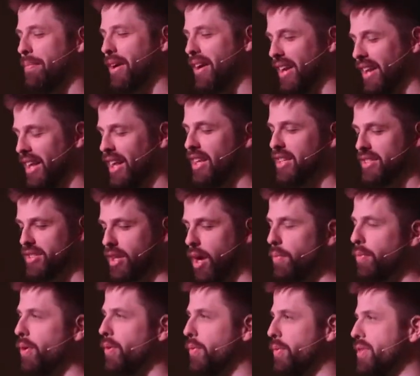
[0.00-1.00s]
But
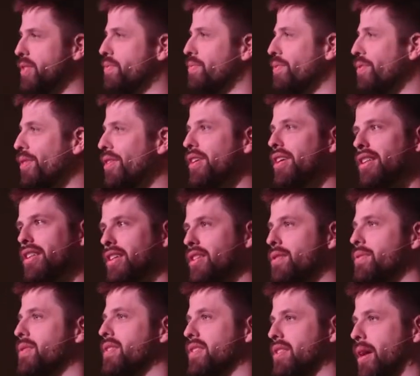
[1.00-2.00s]
someone was really
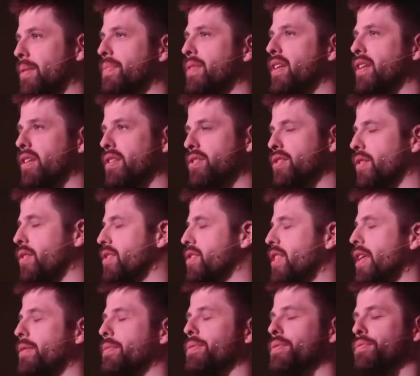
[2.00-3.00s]
doing something in a
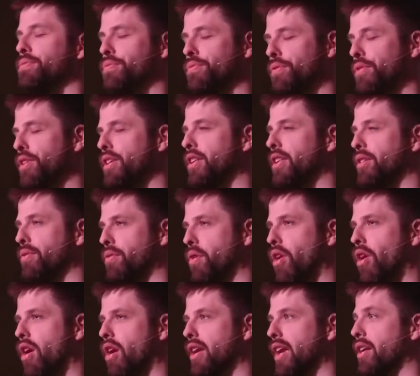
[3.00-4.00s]
church that was really
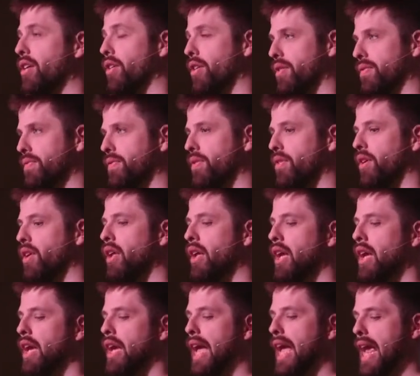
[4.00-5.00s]
wrong and hurtful,
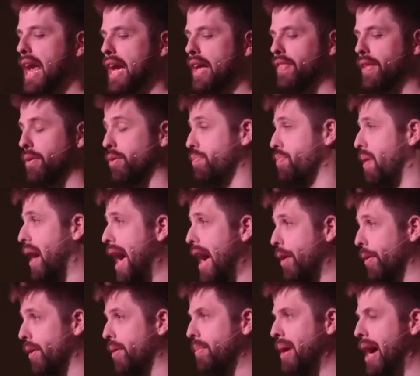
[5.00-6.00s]
and they were
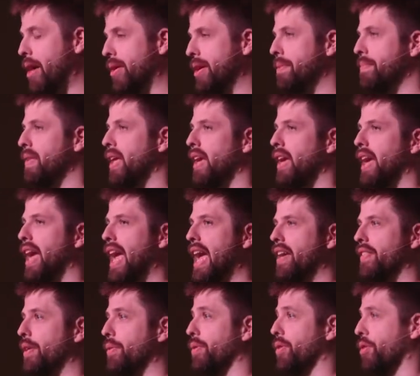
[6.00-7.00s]
proud about it,
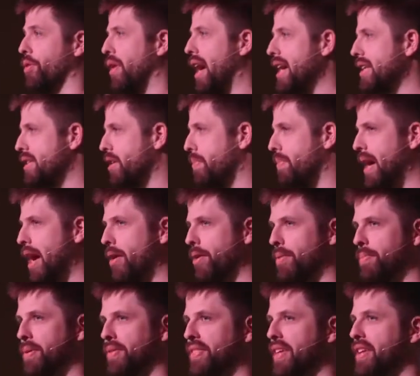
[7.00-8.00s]
and they were corrected about
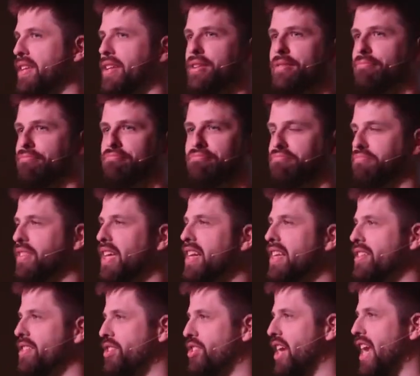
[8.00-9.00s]
it, but they
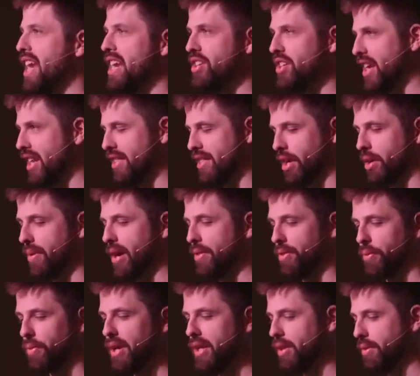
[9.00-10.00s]
didn't change anything
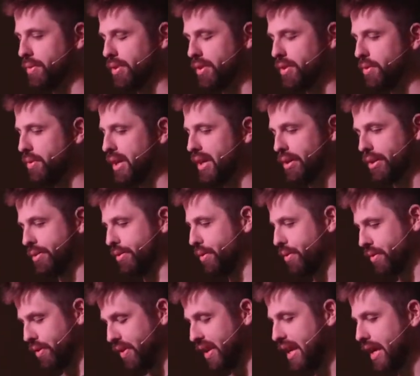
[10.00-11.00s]
about the way they were doing
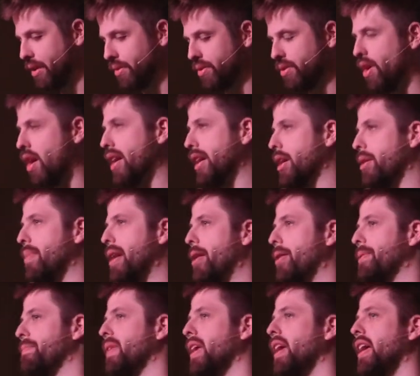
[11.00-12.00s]
or thinking or talking
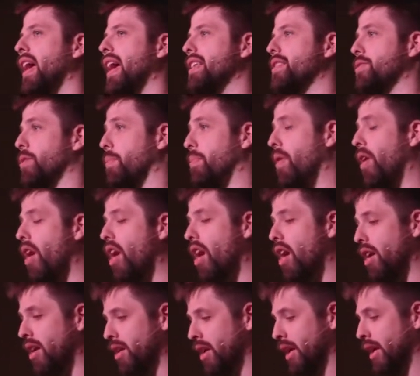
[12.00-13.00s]
about it. And so
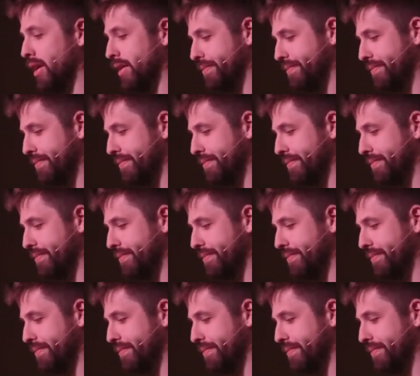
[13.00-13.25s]
Paul